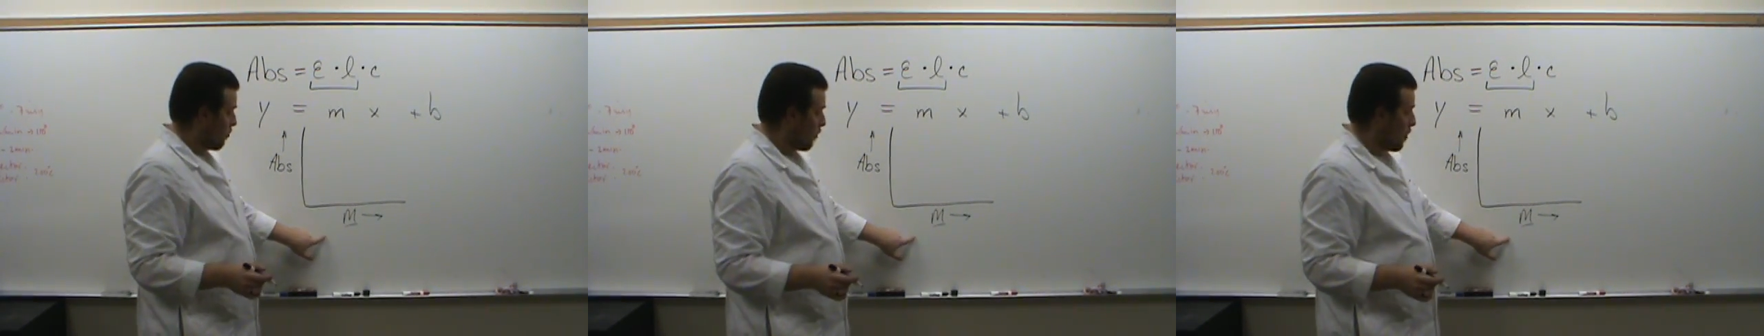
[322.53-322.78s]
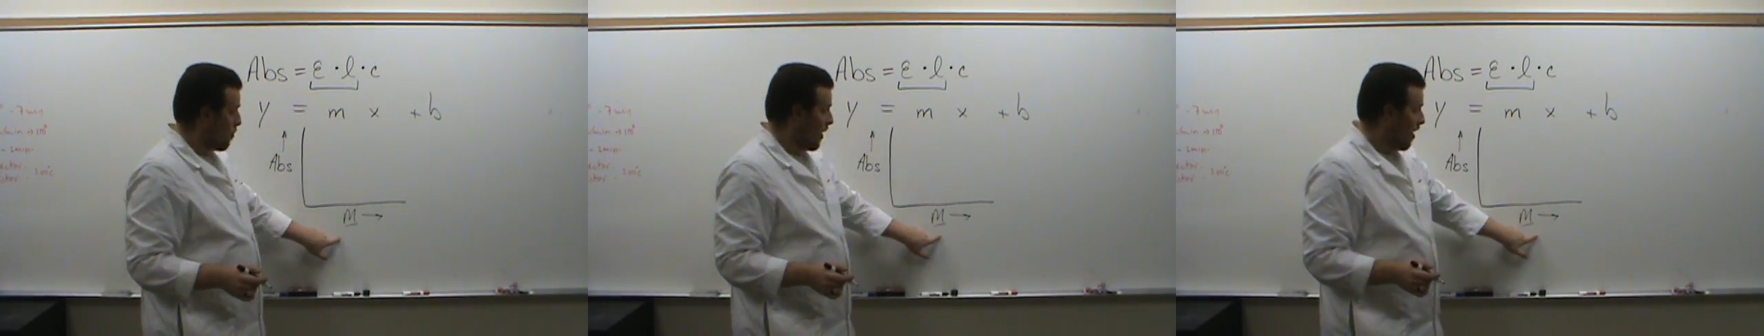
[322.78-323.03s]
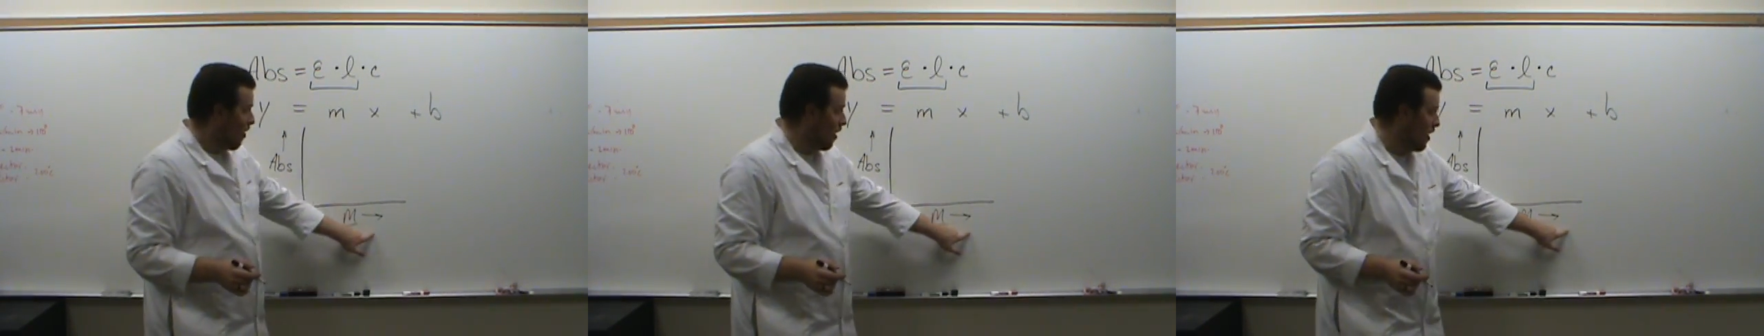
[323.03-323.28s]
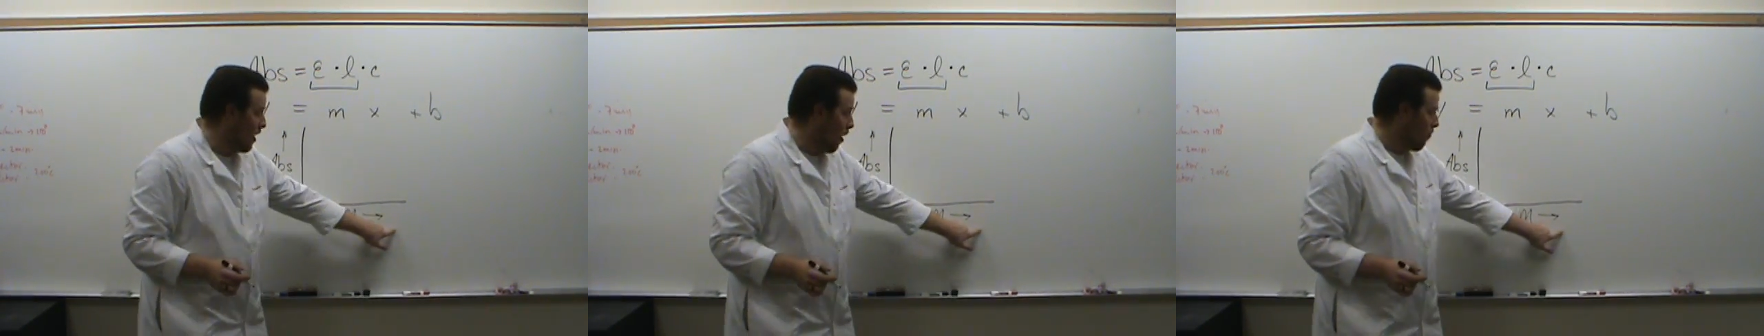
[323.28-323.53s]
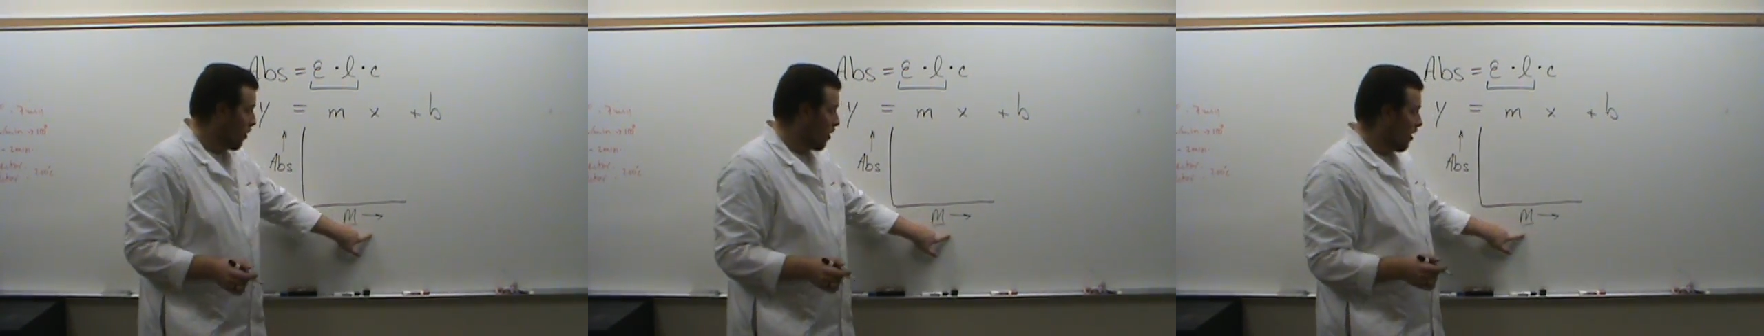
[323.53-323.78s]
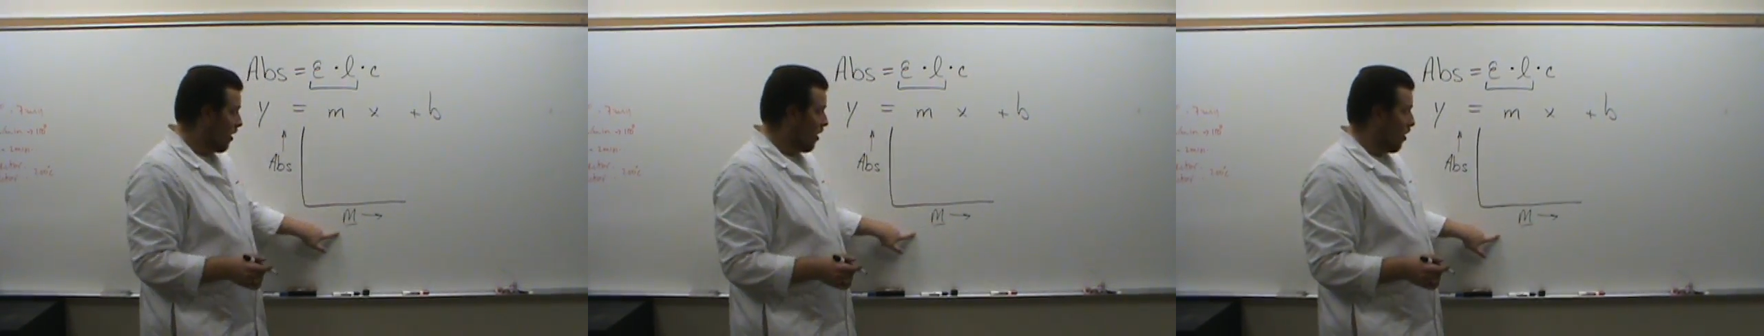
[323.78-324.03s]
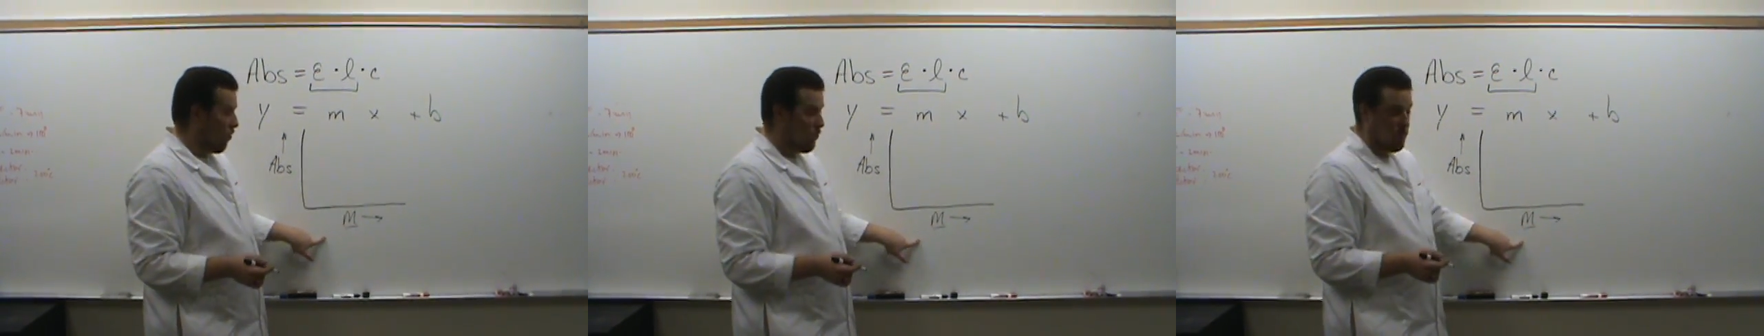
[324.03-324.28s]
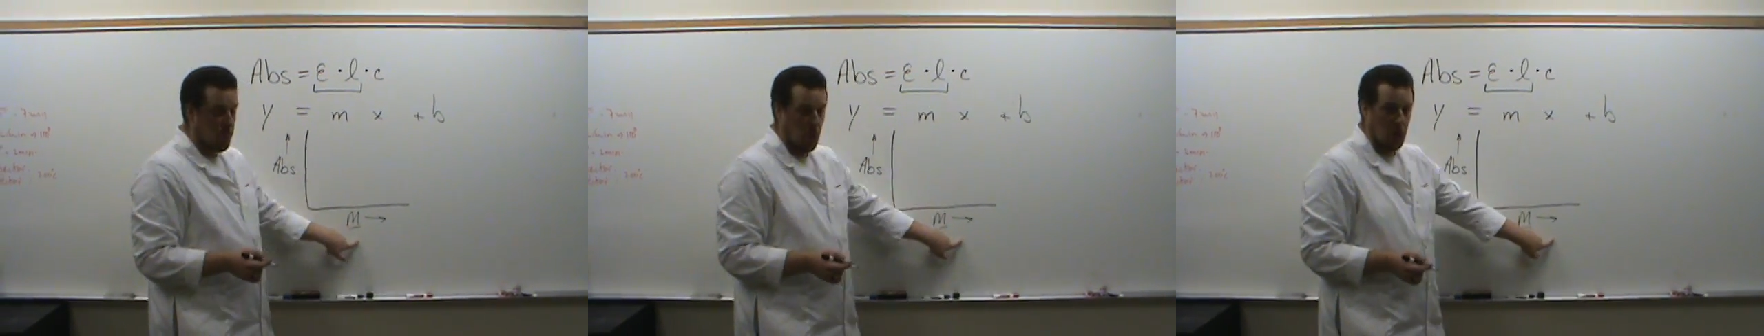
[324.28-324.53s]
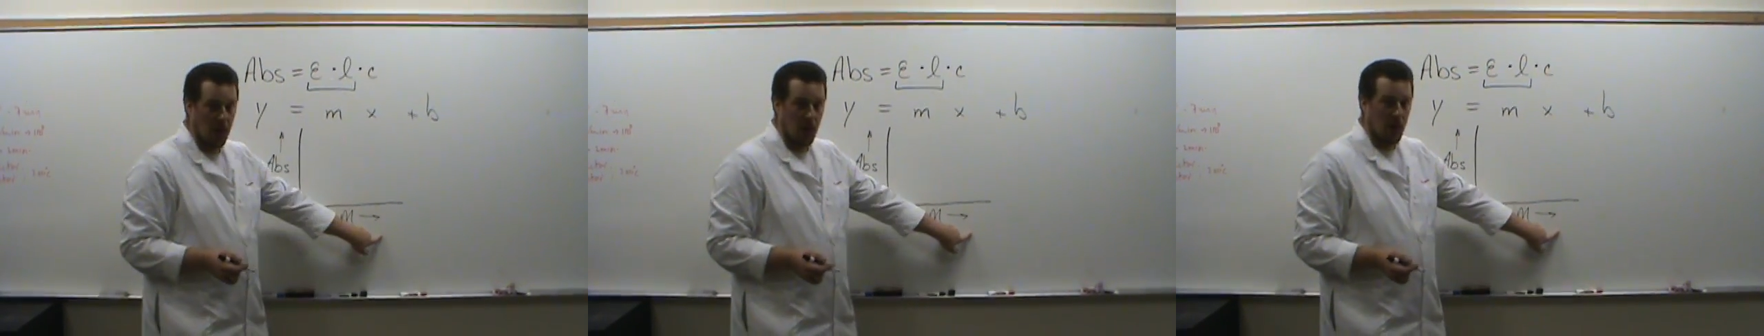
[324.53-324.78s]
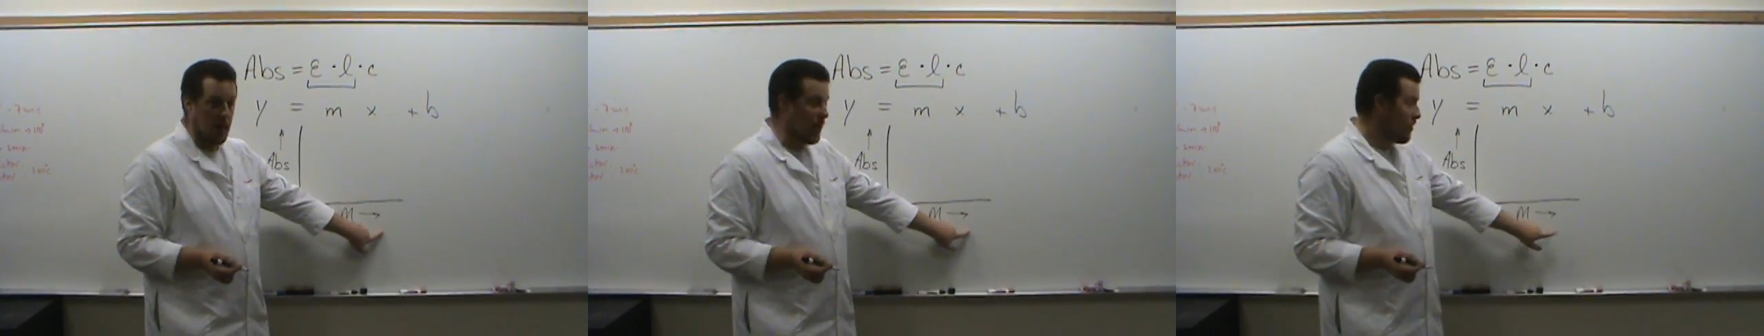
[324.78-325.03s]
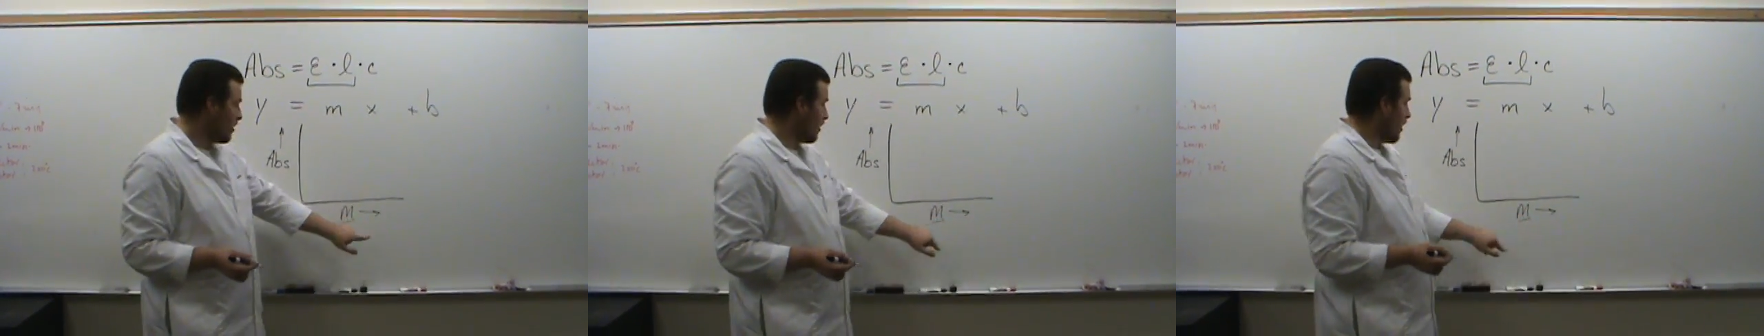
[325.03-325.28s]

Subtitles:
prepare a number of molarities